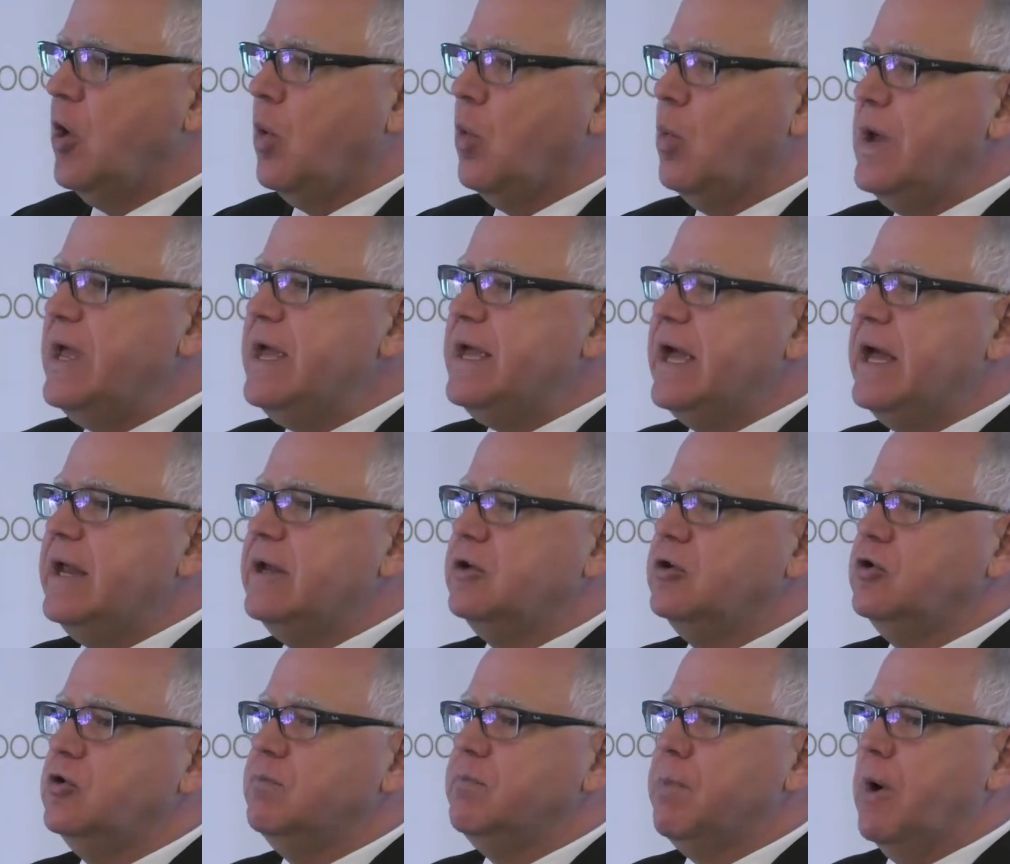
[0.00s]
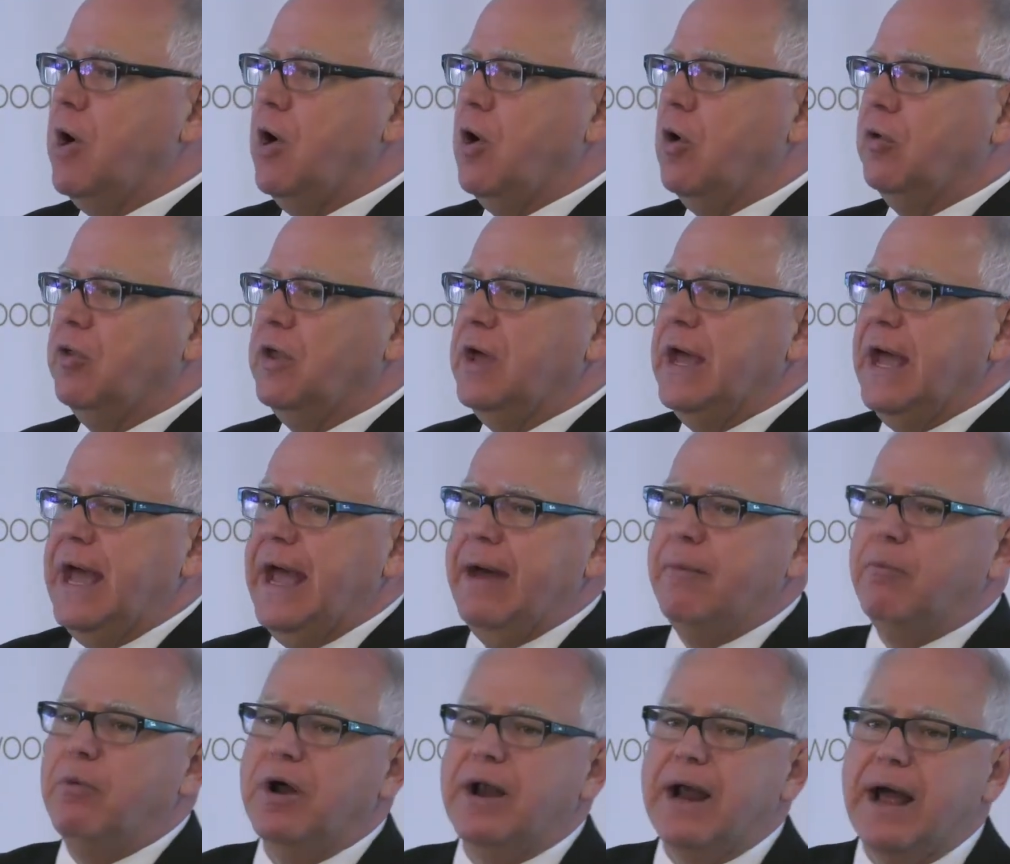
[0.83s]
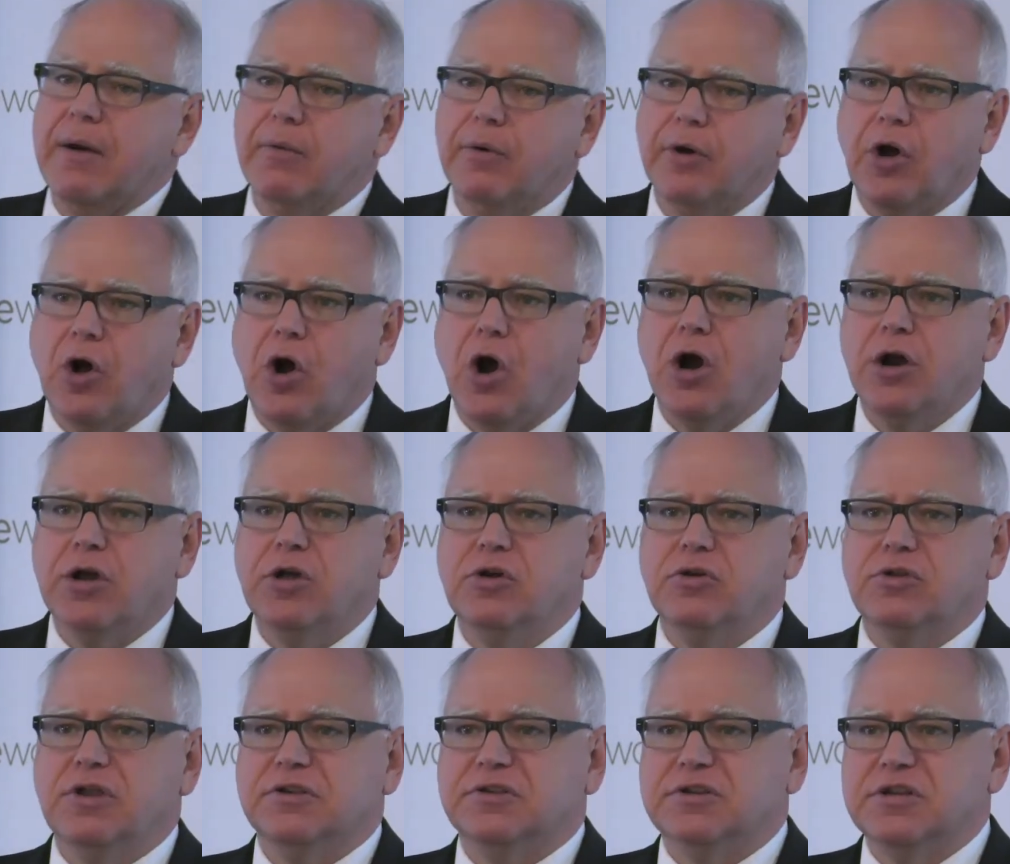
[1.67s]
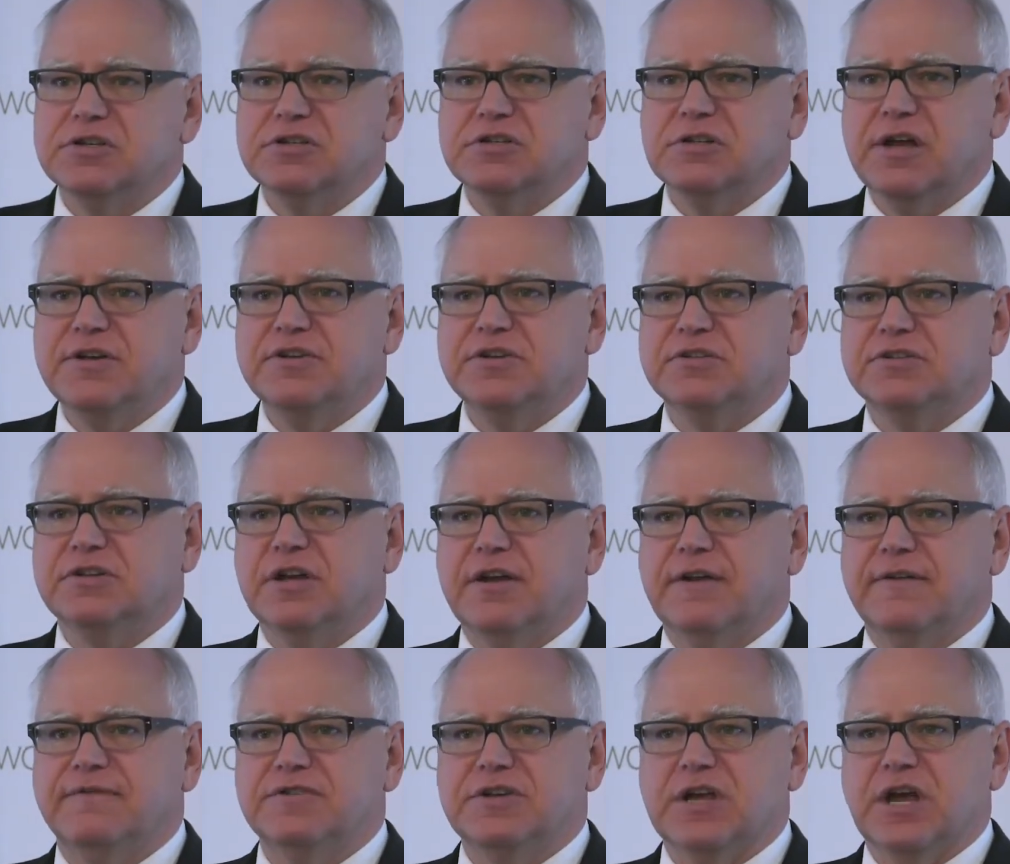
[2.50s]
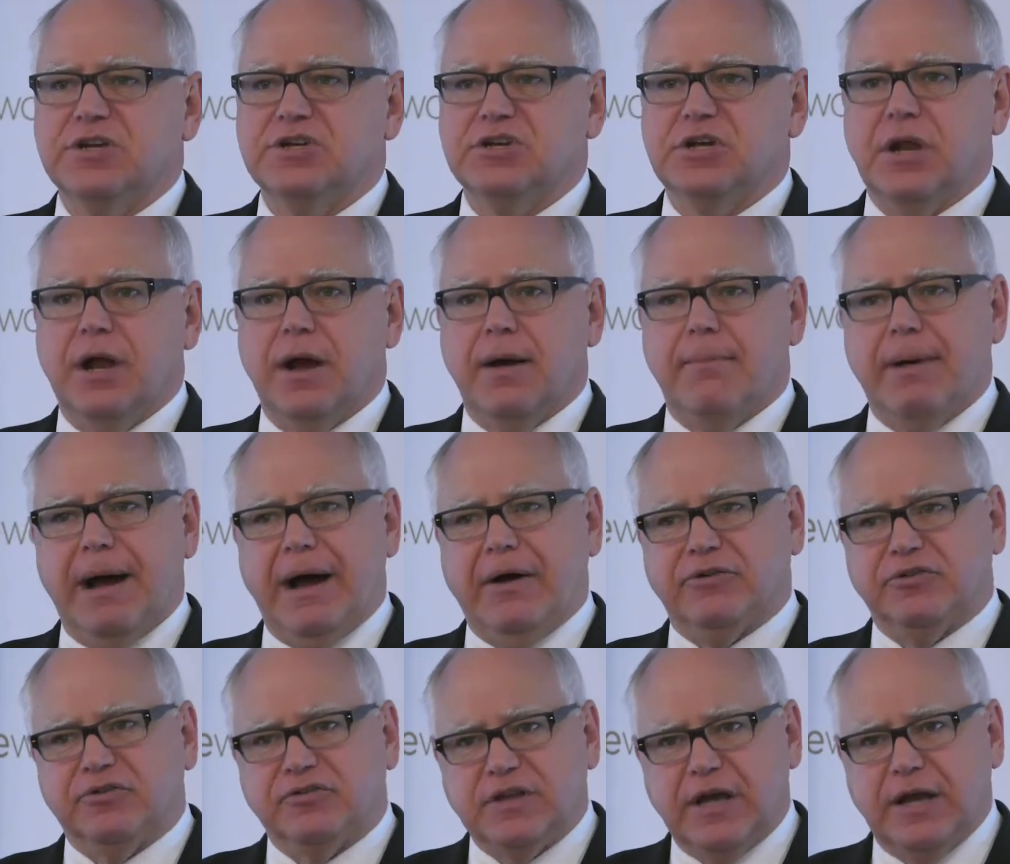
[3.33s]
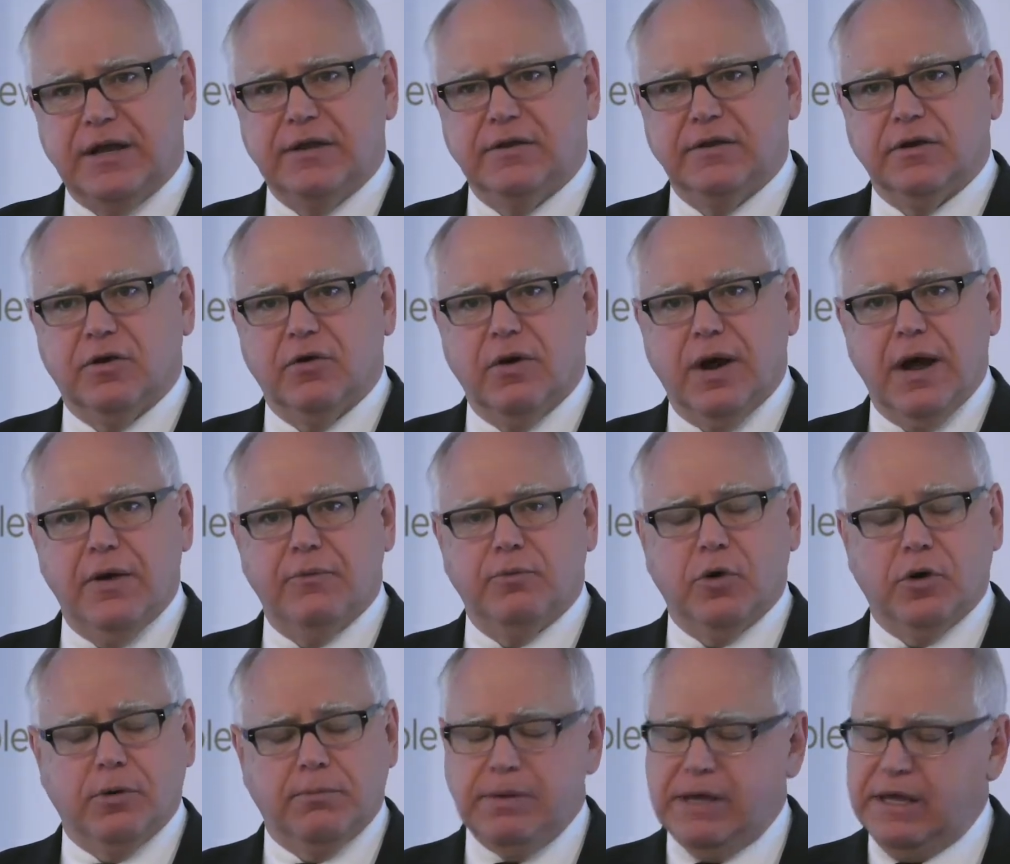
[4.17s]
We can do both. And what I would argue that this legislative session about setting the groundwork,